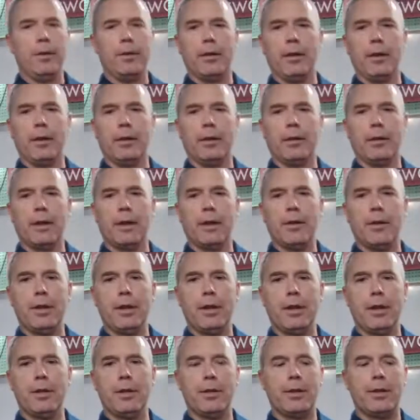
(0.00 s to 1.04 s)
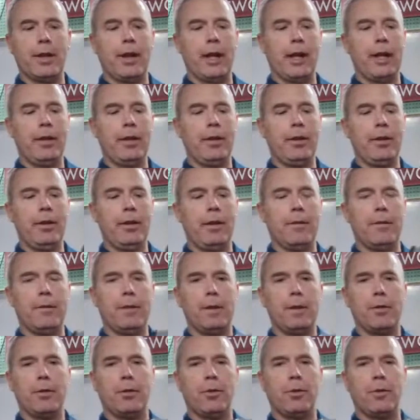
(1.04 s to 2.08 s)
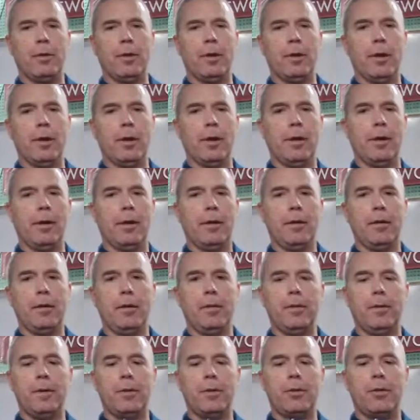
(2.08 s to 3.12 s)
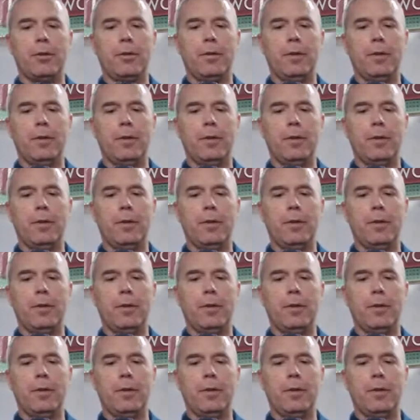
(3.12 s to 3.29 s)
There's a little gizzy inside there that fits over the